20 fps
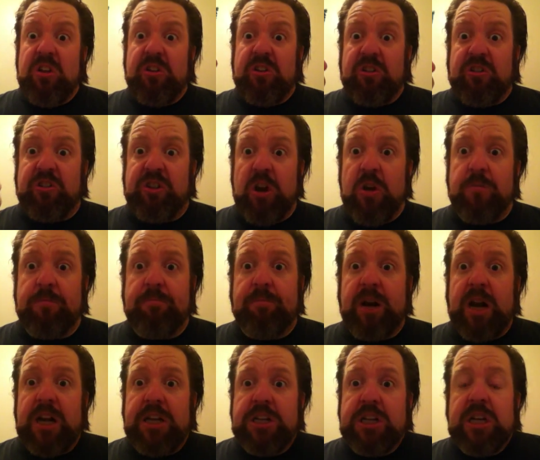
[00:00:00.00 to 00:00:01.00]

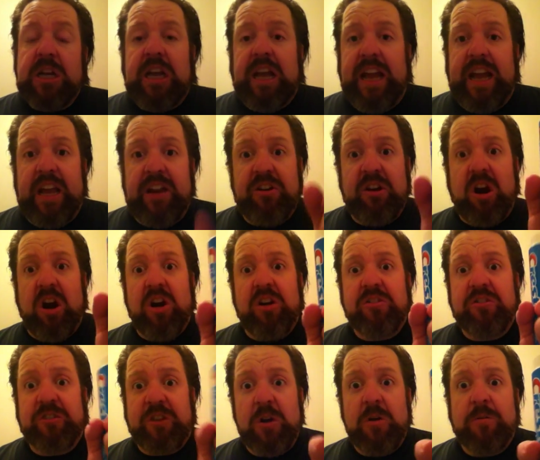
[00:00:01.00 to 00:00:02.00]
toothbrush and our
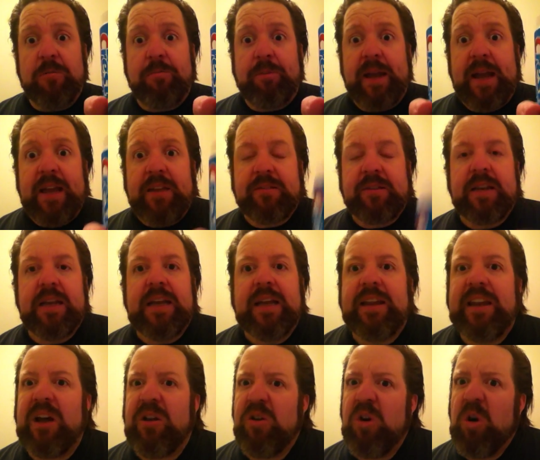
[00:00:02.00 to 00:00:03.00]
toothpaste.
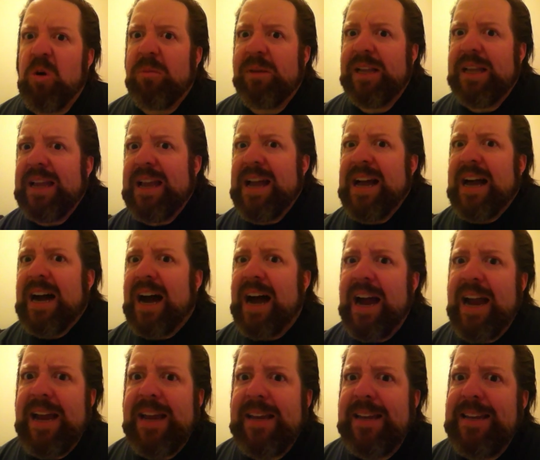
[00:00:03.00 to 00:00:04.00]
Now, normally,
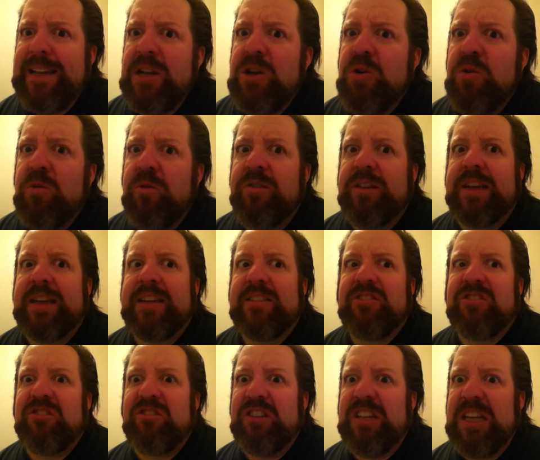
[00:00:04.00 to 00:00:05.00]
I use a
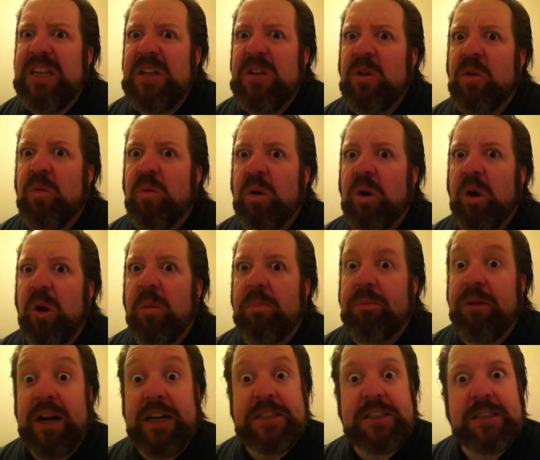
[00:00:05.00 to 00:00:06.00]
steel wool
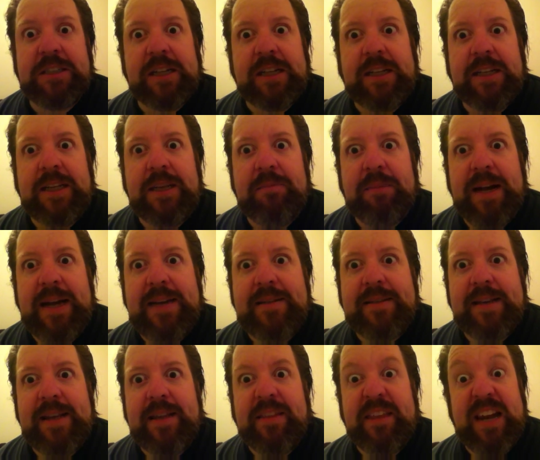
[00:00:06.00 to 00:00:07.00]
brush to clean my
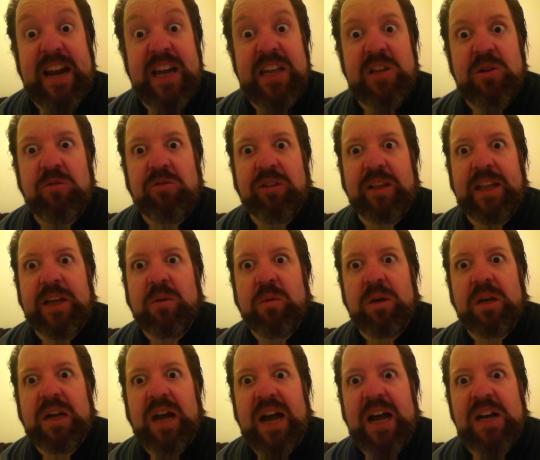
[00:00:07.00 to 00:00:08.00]
teeth, and I use
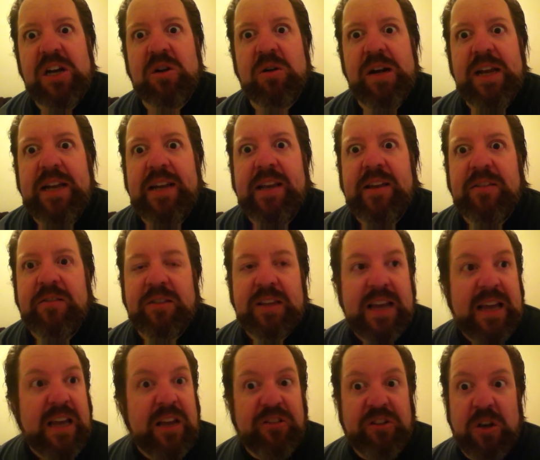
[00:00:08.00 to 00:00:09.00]
liquid concrete as
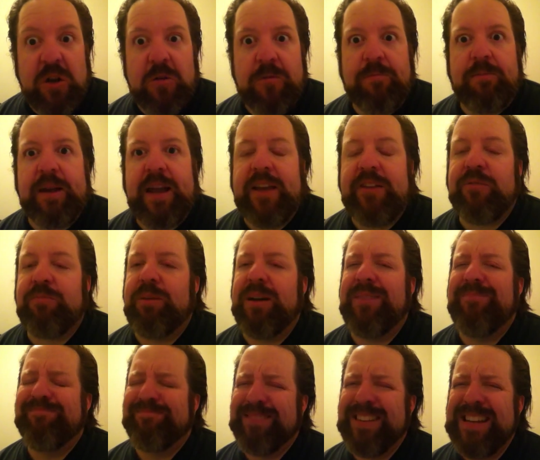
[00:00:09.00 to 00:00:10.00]
toothpaste,
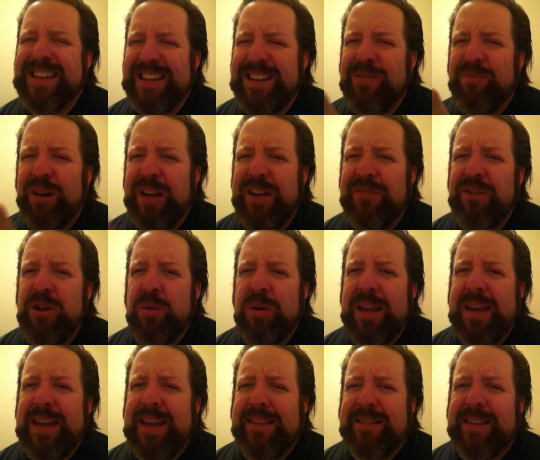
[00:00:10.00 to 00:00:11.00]
but one of you
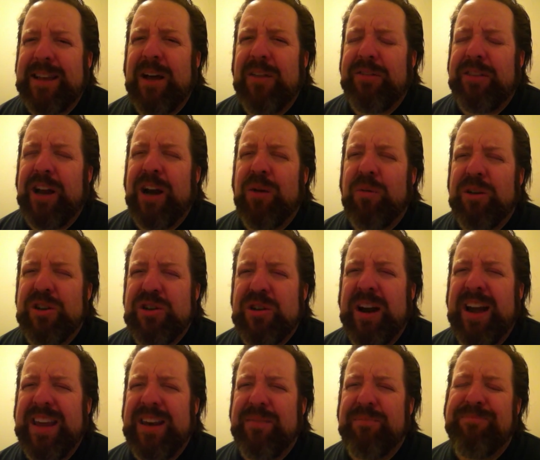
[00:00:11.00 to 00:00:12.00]
idiots out there would
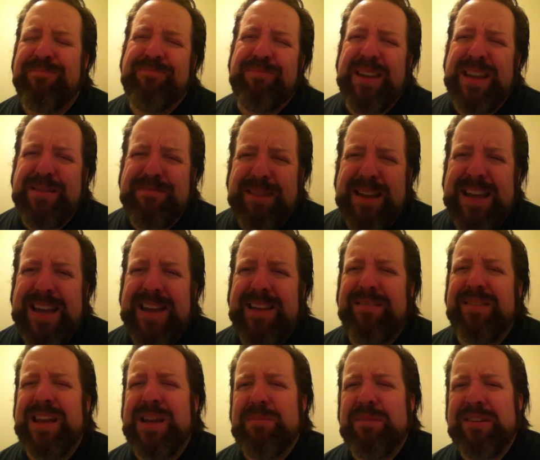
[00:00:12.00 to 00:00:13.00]
try to be me
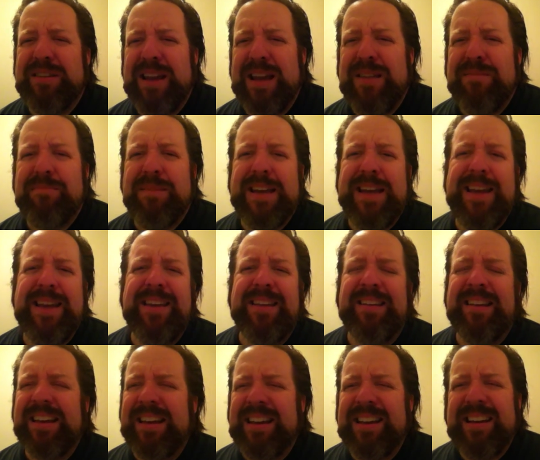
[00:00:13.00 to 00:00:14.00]
and imitate me
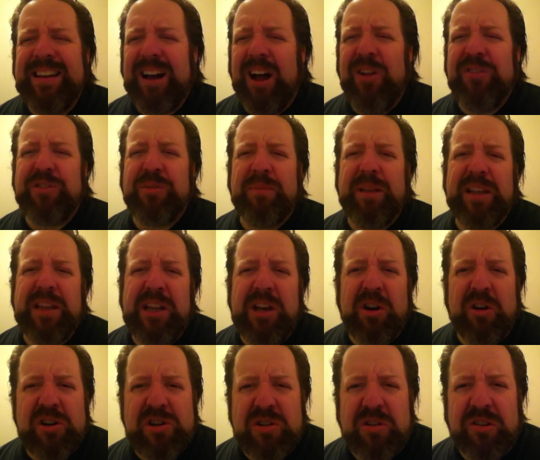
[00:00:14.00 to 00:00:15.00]
and ultimately
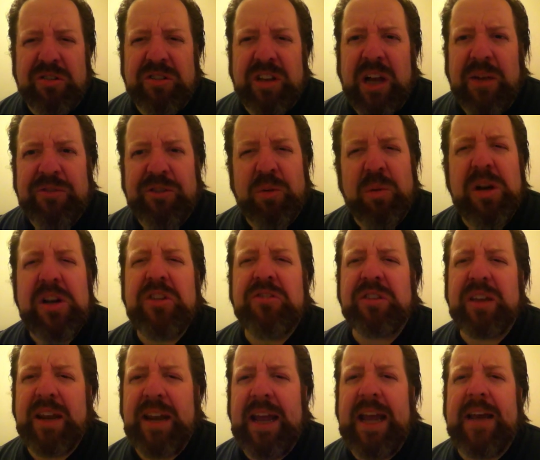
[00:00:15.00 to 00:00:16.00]
hurt yourself. So we're just
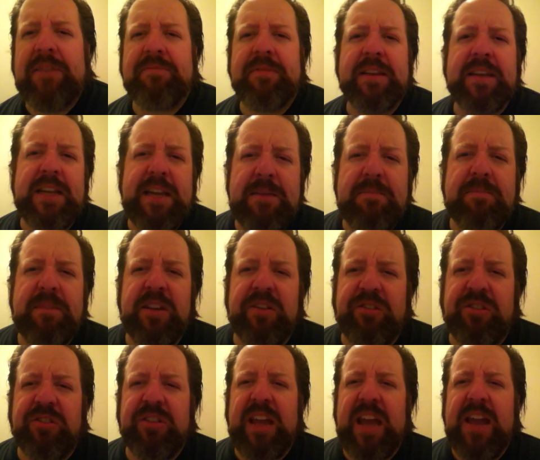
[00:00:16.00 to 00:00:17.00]
going to have to keep this
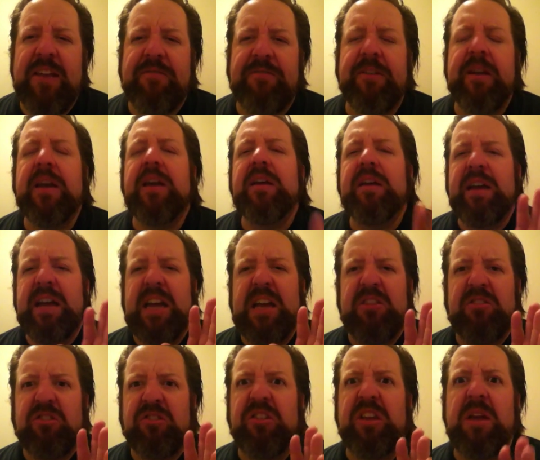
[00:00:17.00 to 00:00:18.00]
safe
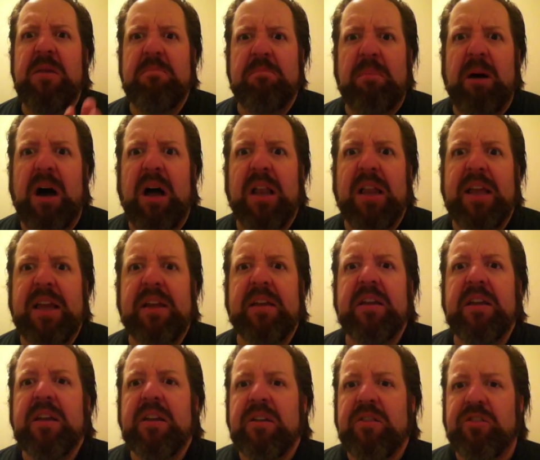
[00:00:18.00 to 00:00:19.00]
and symbolic.
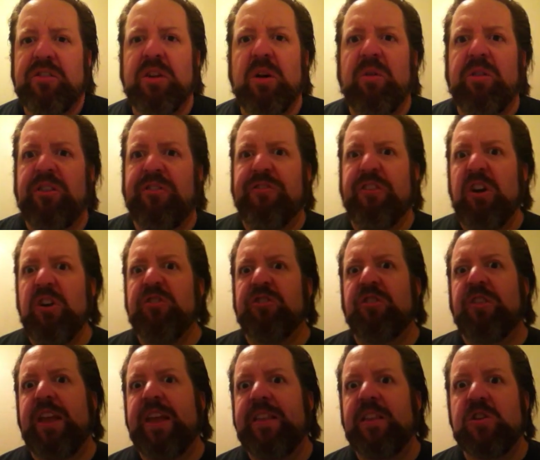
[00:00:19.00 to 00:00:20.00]
So the first
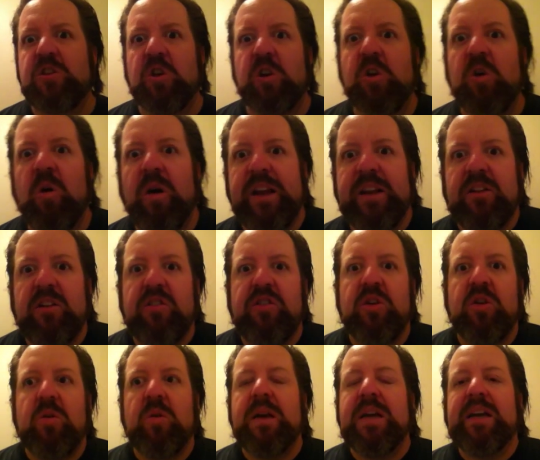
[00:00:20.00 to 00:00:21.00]
thing that you're going to
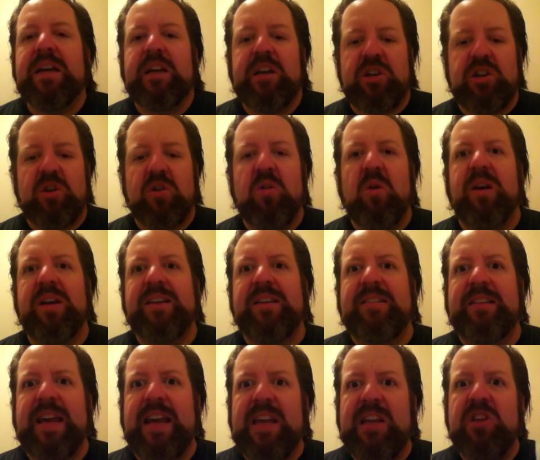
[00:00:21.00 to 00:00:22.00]
do is you're going to
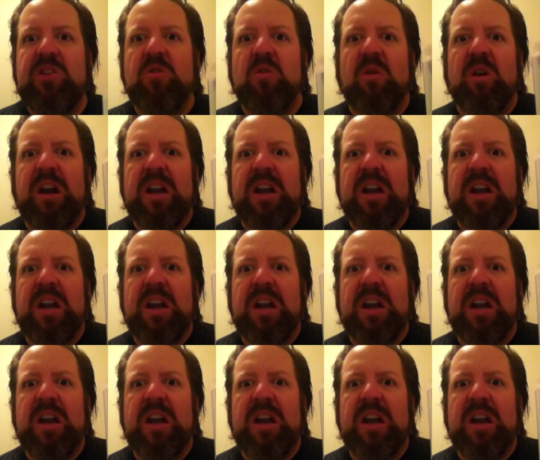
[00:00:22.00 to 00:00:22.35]
take your